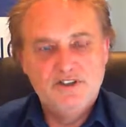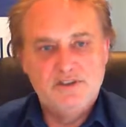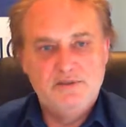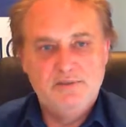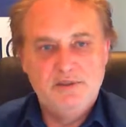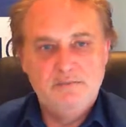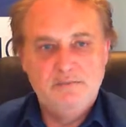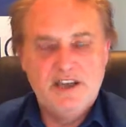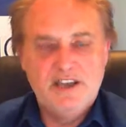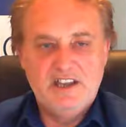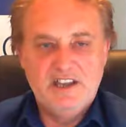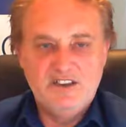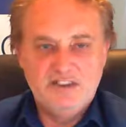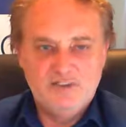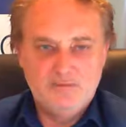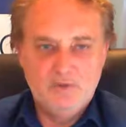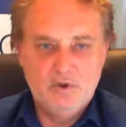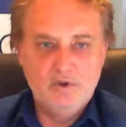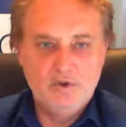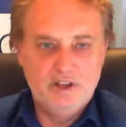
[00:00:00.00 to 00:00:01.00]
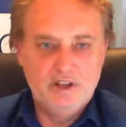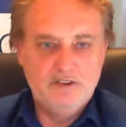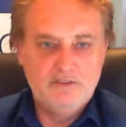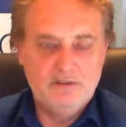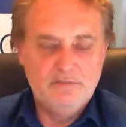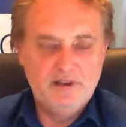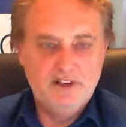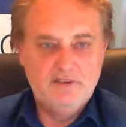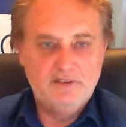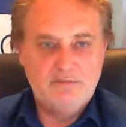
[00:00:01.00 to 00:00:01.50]
to be making small
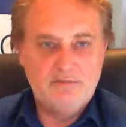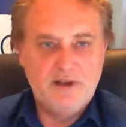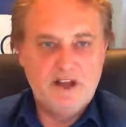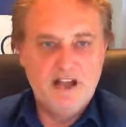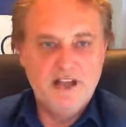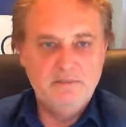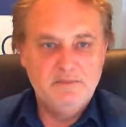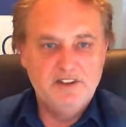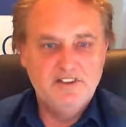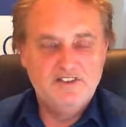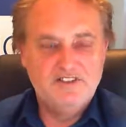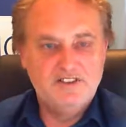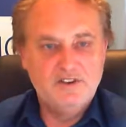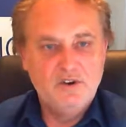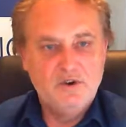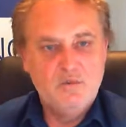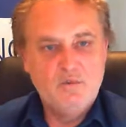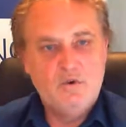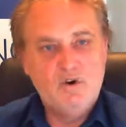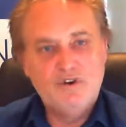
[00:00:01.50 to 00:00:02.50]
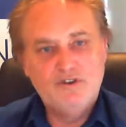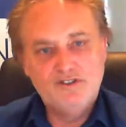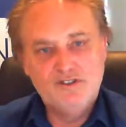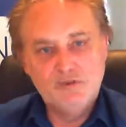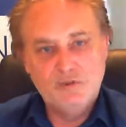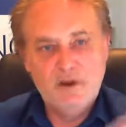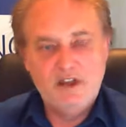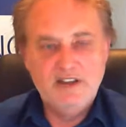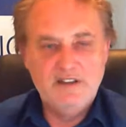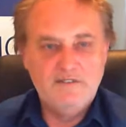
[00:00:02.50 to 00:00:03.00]
incremental payments
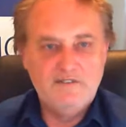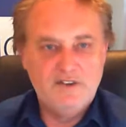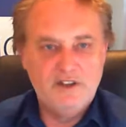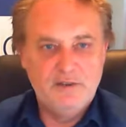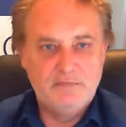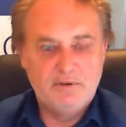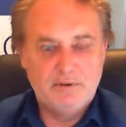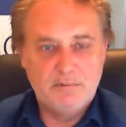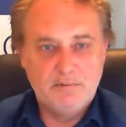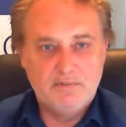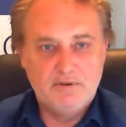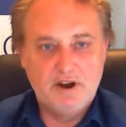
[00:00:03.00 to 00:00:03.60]
whilst you're waiting for your